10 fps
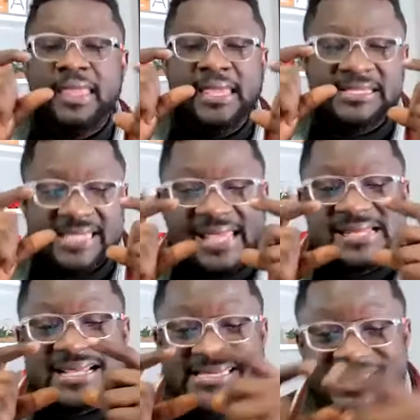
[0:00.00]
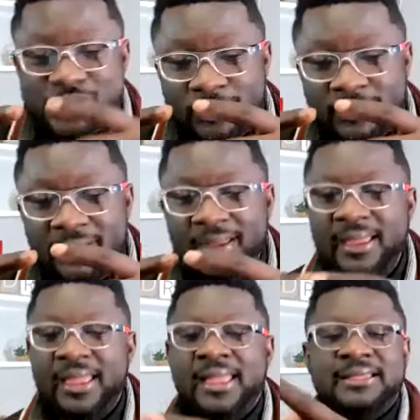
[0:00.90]
is a decision
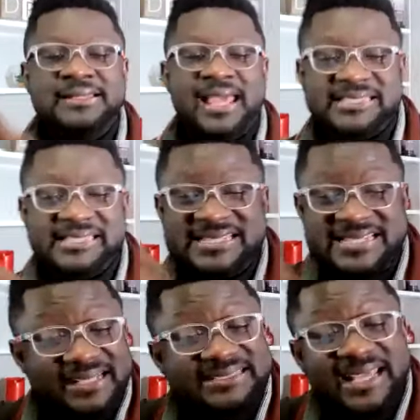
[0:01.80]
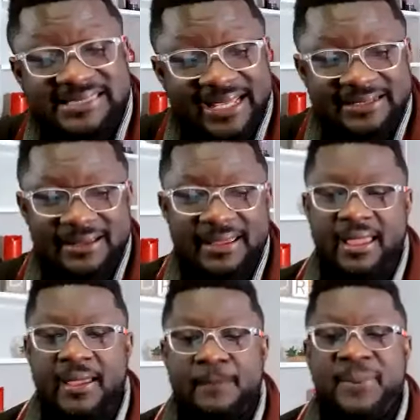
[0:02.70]
that is dictated
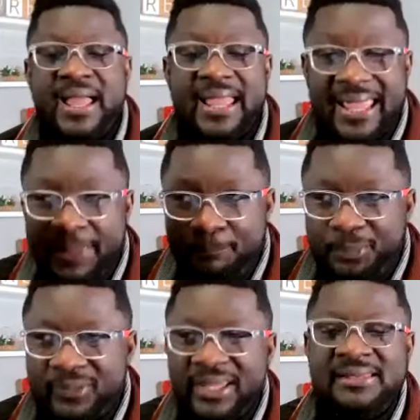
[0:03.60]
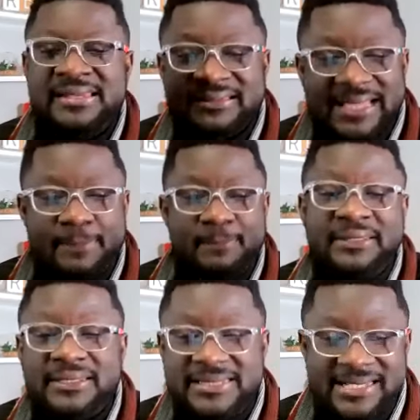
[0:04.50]
by a
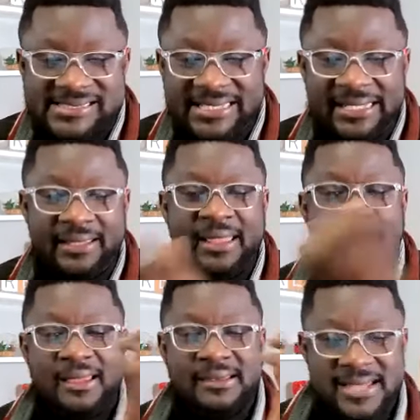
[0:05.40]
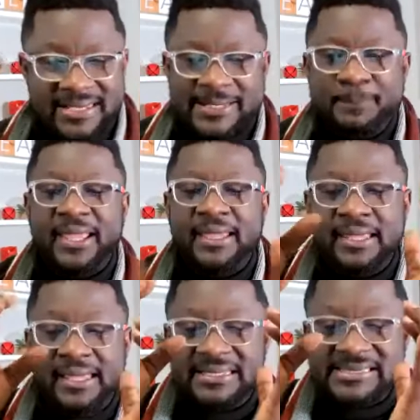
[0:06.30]
predetermined destiny.
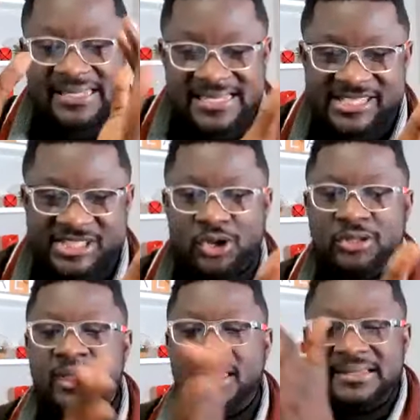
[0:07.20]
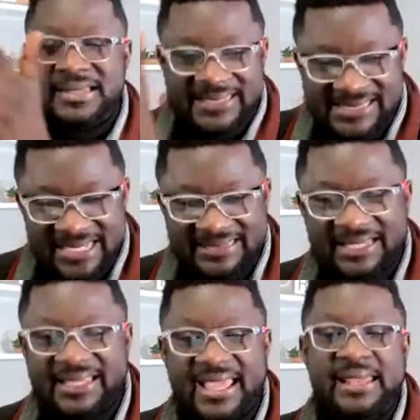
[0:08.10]
Discipline is a decision that is
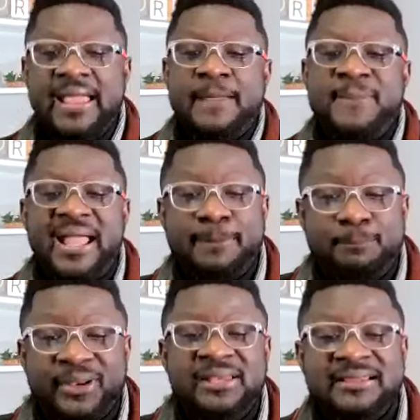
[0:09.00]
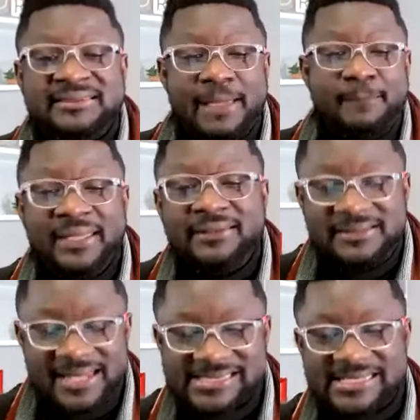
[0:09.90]
dictated by a
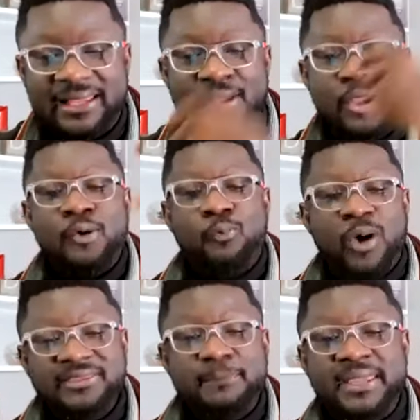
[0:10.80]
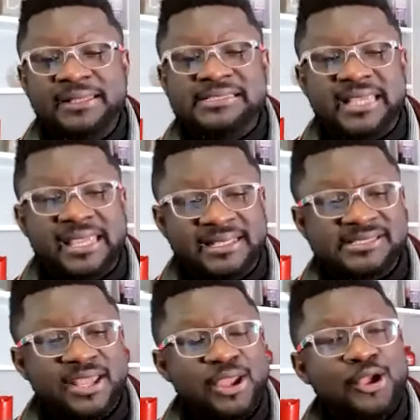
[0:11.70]
predetermined destiny. What that means
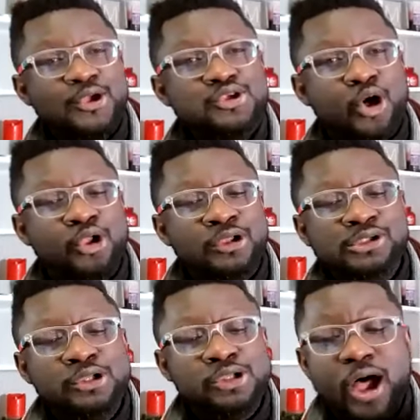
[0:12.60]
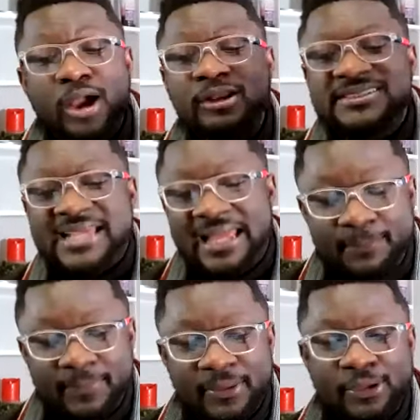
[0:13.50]
is your long
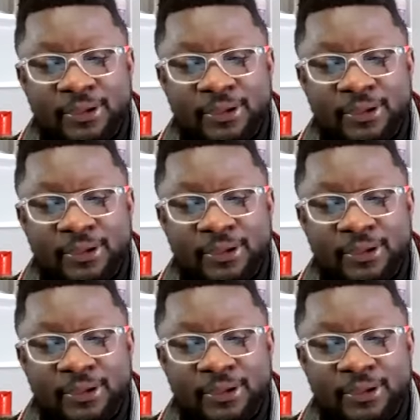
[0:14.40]
term